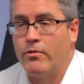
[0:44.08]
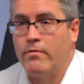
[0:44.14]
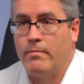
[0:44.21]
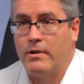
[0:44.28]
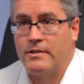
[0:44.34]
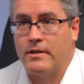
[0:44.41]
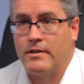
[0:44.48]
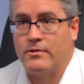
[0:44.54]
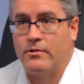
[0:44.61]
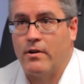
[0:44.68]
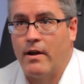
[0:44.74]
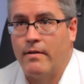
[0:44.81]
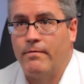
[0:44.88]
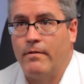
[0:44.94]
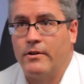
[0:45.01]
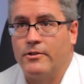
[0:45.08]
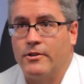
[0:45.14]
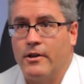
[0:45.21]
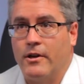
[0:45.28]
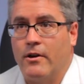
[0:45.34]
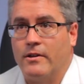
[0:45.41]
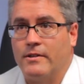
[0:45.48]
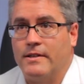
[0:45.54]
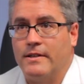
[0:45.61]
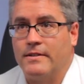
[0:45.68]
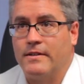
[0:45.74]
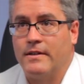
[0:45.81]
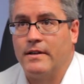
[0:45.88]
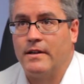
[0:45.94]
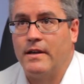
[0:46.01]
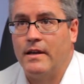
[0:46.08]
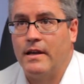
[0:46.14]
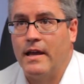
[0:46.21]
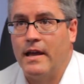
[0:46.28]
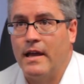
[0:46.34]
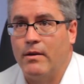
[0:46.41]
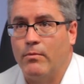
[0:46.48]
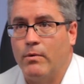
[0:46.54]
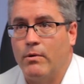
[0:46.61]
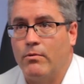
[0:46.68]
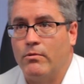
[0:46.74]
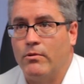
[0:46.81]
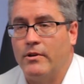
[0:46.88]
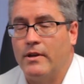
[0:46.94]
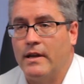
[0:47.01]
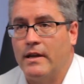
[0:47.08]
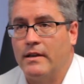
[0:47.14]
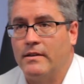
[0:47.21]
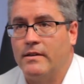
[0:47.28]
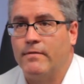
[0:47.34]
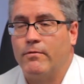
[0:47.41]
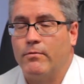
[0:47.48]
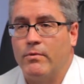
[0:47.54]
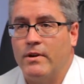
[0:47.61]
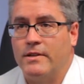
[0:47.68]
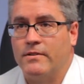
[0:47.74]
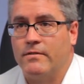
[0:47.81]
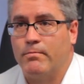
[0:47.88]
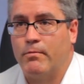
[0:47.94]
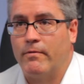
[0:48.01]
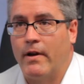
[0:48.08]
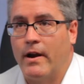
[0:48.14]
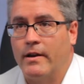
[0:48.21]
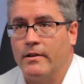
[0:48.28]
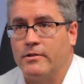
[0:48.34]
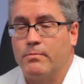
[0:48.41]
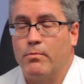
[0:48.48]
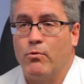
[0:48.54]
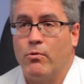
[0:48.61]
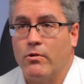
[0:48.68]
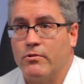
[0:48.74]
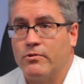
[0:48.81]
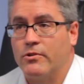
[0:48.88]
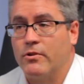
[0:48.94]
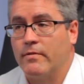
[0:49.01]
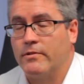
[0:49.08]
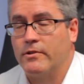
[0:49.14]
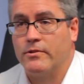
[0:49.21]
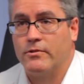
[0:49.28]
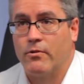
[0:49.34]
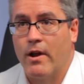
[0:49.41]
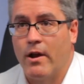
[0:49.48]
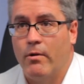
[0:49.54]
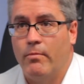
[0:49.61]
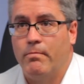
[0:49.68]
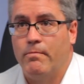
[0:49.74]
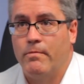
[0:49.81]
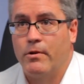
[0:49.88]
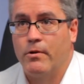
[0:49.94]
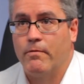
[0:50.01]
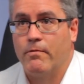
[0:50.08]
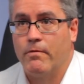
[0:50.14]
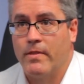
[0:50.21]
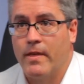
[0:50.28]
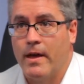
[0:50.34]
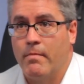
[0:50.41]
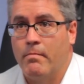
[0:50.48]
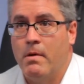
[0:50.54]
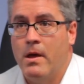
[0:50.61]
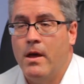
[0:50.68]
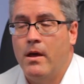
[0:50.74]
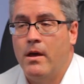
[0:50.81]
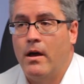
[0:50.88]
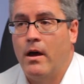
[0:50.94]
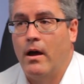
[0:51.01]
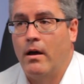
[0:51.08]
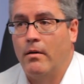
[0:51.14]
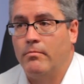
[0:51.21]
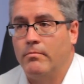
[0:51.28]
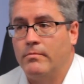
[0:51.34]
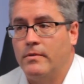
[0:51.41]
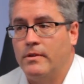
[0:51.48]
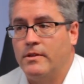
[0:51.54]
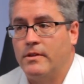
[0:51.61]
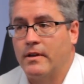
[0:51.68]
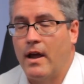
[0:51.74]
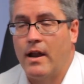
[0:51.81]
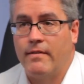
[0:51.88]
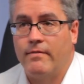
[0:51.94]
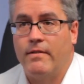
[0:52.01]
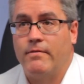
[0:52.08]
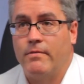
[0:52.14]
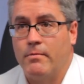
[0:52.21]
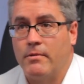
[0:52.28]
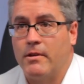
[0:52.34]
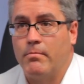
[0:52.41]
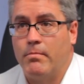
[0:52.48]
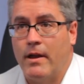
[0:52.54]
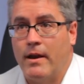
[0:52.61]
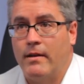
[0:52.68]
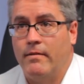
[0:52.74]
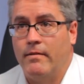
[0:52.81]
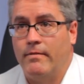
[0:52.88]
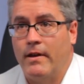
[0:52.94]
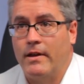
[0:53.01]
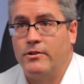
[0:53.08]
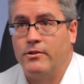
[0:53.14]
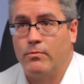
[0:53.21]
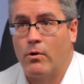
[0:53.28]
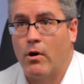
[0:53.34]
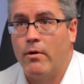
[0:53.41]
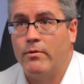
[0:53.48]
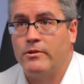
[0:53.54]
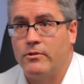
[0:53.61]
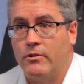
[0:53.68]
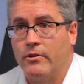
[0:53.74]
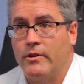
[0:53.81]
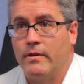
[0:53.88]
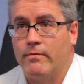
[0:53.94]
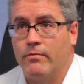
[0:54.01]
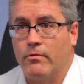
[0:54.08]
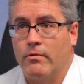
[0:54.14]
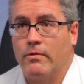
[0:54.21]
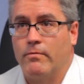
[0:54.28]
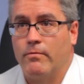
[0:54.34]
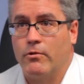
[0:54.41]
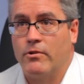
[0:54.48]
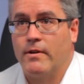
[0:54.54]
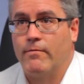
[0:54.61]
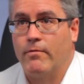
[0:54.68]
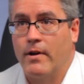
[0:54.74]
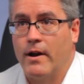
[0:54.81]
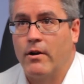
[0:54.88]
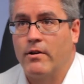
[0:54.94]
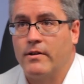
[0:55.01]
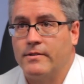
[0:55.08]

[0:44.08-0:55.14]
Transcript: of my sons are high-functioning autistic, and we were looking at different ways of providing support or services or help, for them, to kind of give them a competitive edge. And we're always looking for different areas